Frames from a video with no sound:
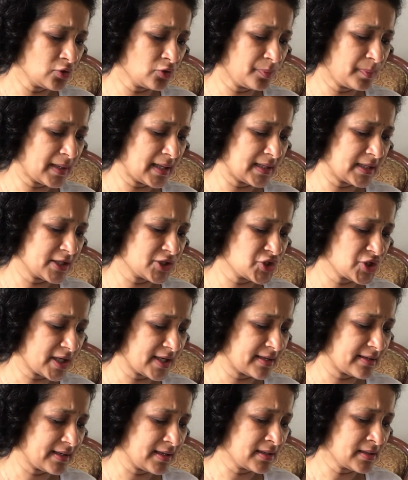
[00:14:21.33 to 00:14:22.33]

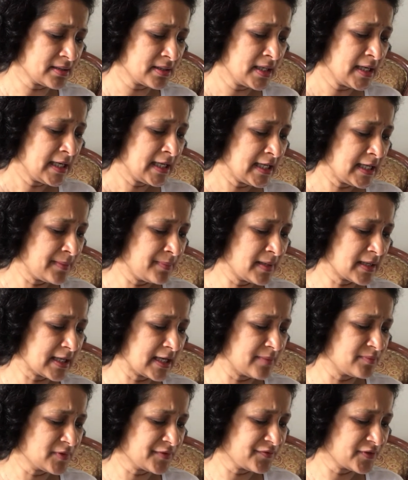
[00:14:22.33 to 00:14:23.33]
Gopalacharya, he
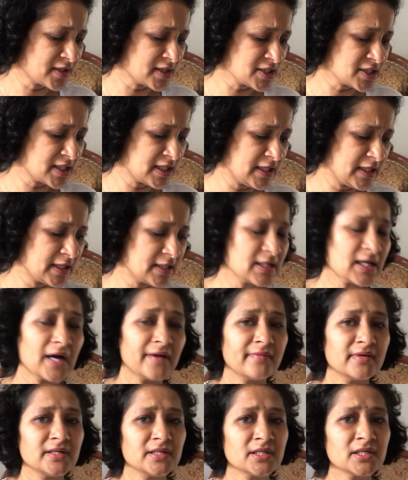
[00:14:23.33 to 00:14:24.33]
became the first Indian
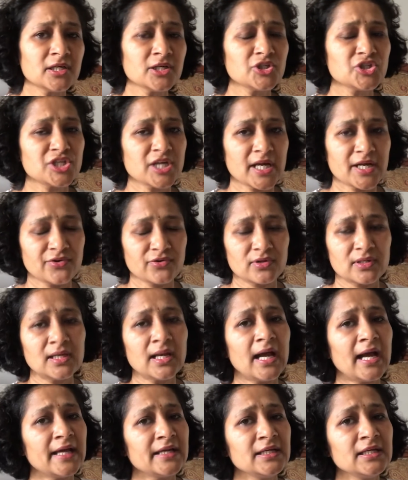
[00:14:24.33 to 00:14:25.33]
Governor General,
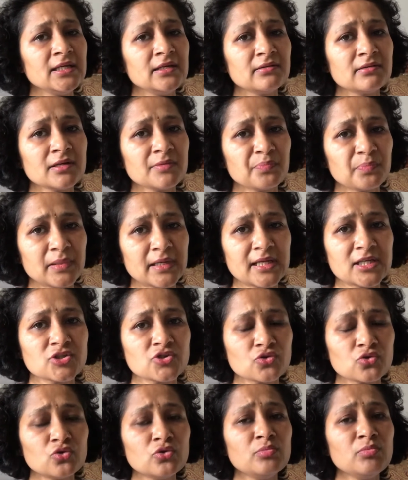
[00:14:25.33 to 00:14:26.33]
and he
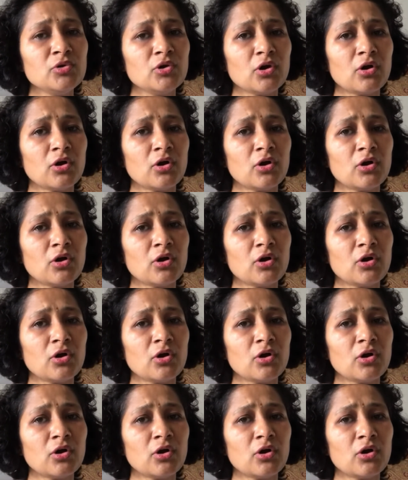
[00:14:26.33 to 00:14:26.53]
replaced whom?